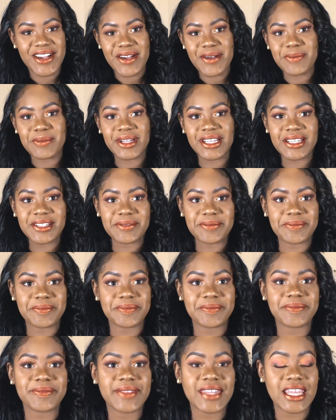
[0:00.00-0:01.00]
But
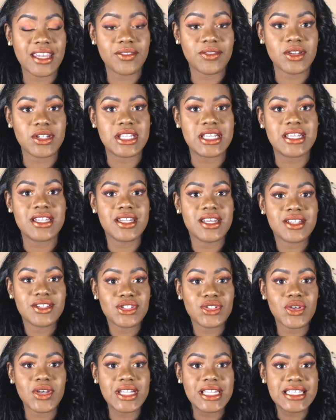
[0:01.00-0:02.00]
if you did
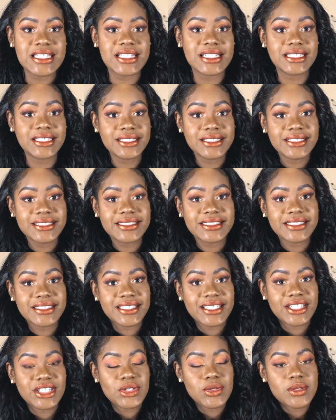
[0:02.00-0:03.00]
enjoy this look
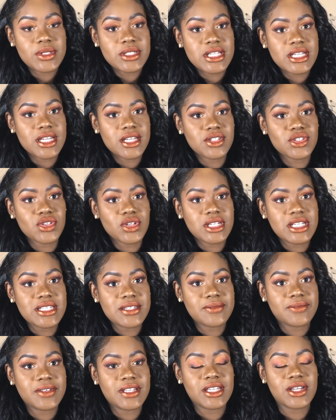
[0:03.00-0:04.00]
and you did enjoy this
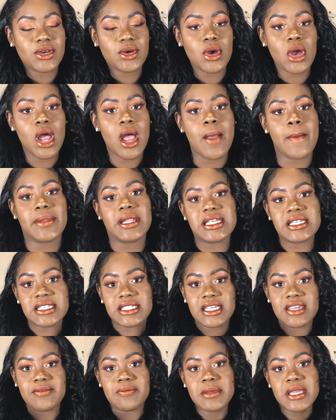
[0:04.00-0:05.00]
video, please
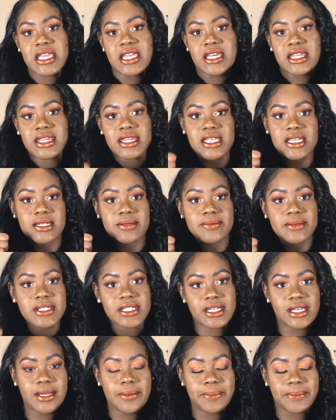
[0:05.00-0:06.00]
give me a thumbs
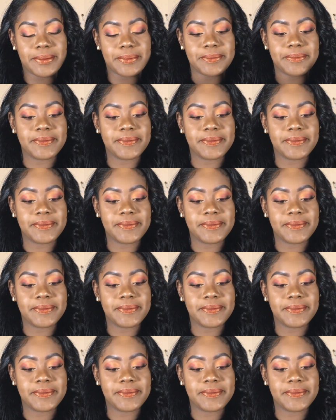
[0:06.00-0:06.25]
up,